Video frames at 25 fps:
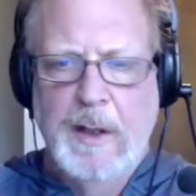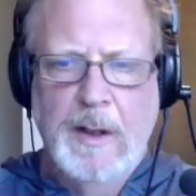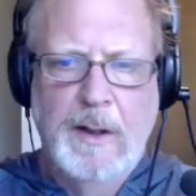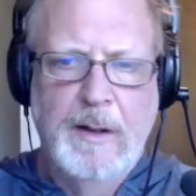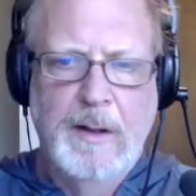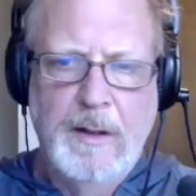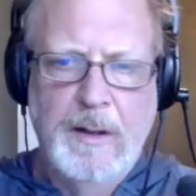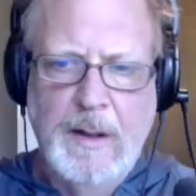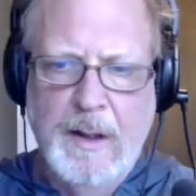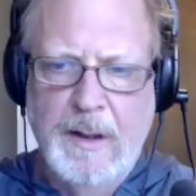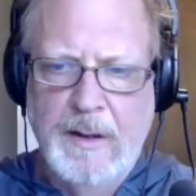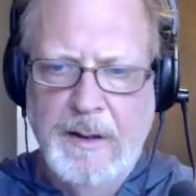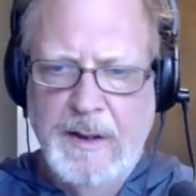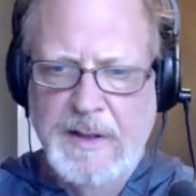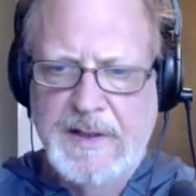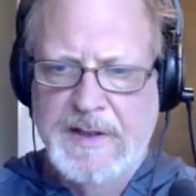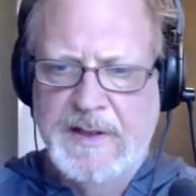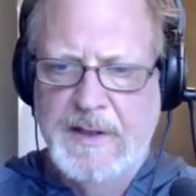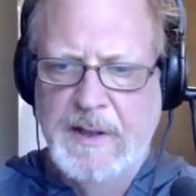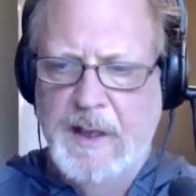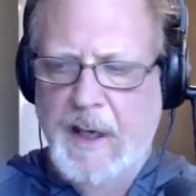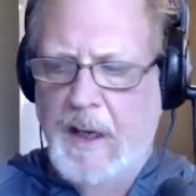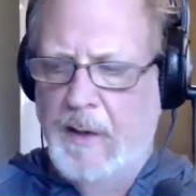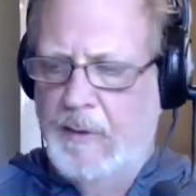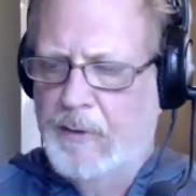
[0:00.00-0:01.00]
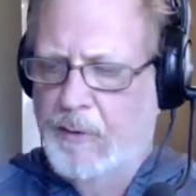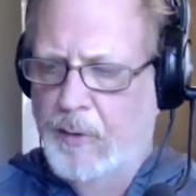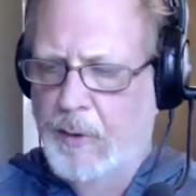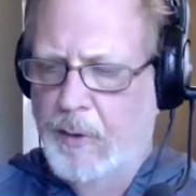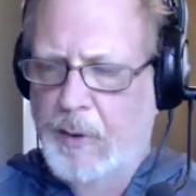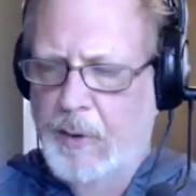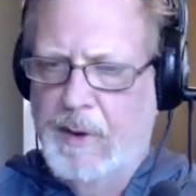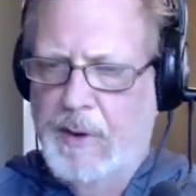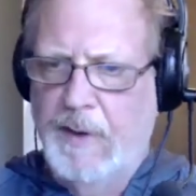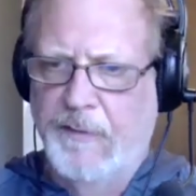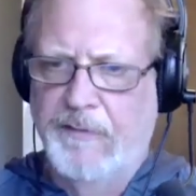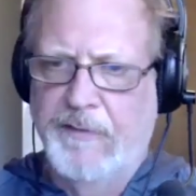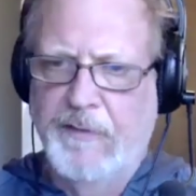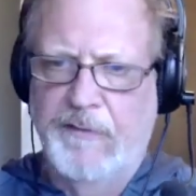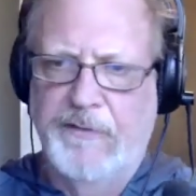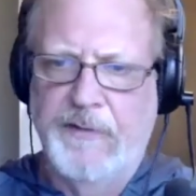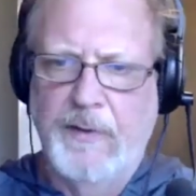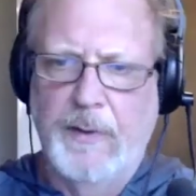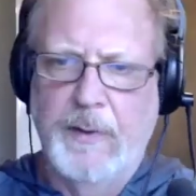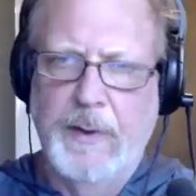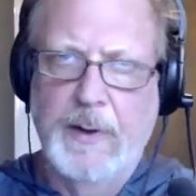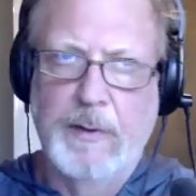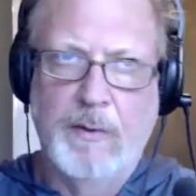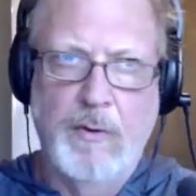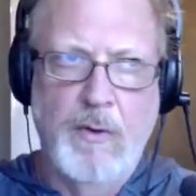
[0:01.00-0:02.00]
It's the outgrowth of a
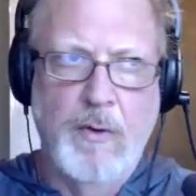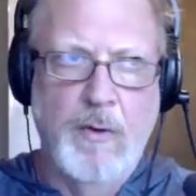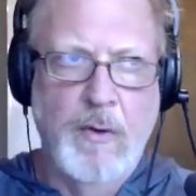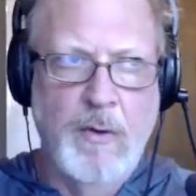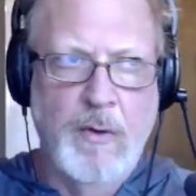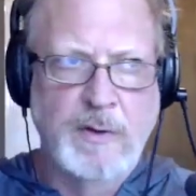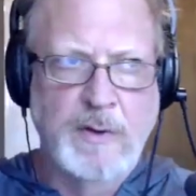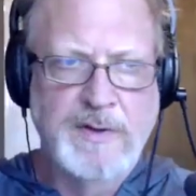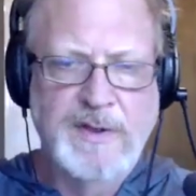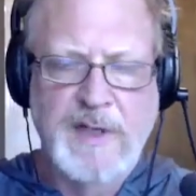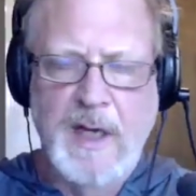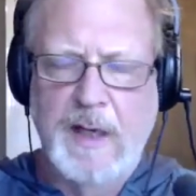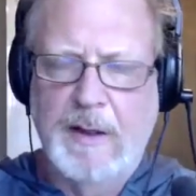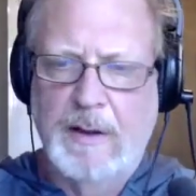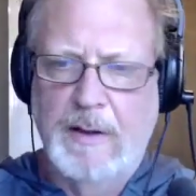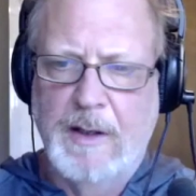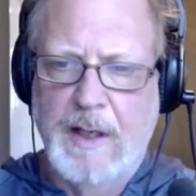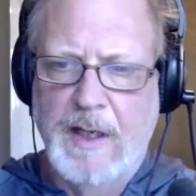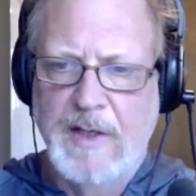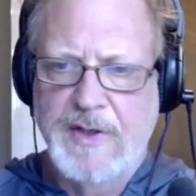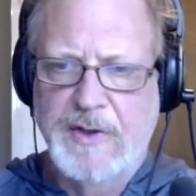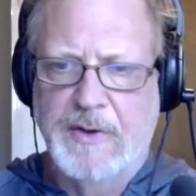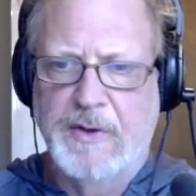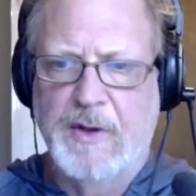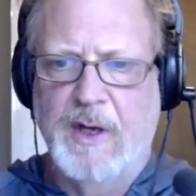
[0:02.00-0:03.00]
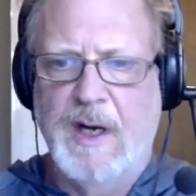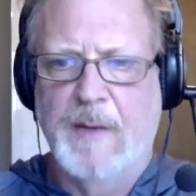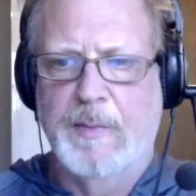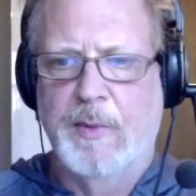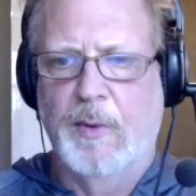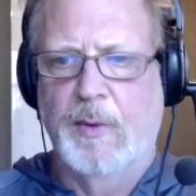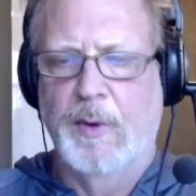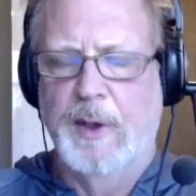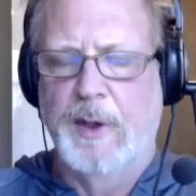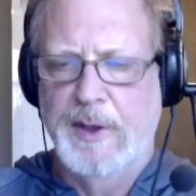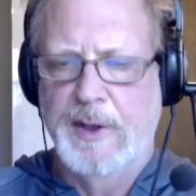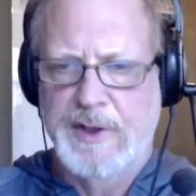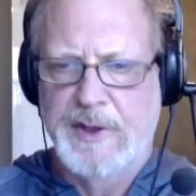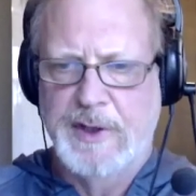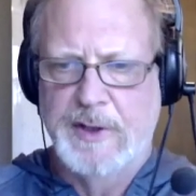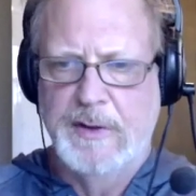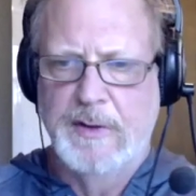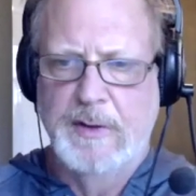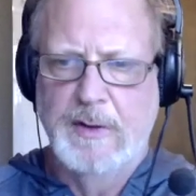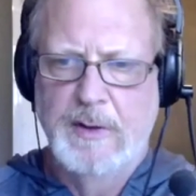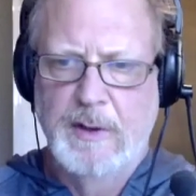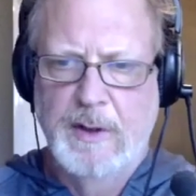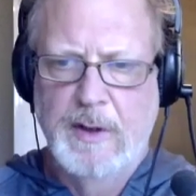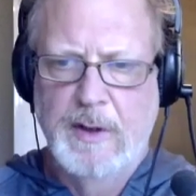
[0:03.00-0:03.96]
very long psychological operation